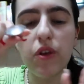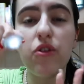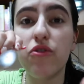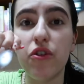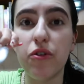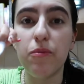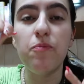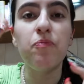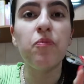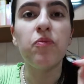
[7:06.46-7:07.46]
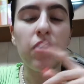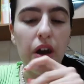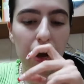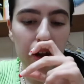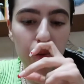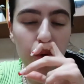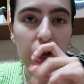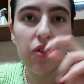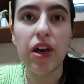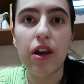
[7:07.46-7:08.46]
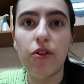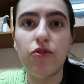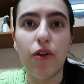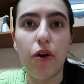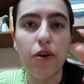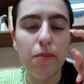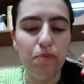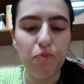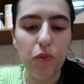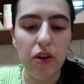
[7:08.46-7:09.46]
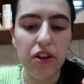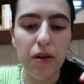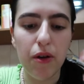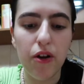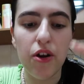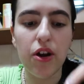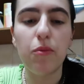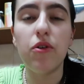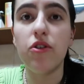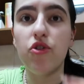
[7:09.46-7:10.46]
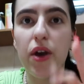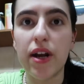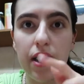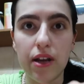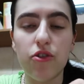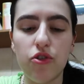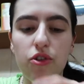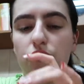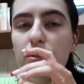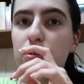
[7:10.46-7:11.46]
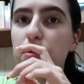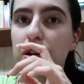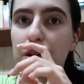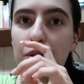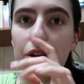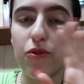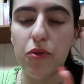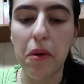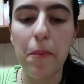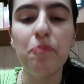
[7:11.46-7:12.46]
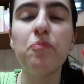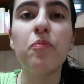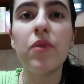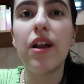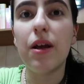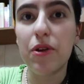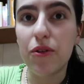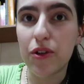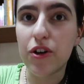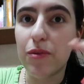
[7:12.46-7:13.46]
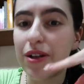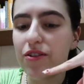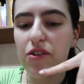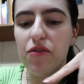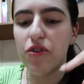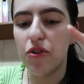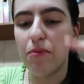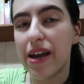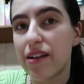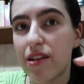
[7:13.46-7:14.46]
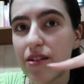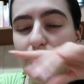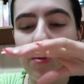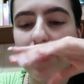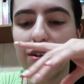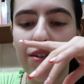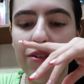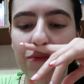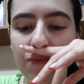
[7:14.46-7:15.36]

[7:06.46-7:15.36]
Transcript: So good. I will link that girl's vlog down below, and I'll put a direct link to this recipe down below as well. Let me know in the comments if you make these, because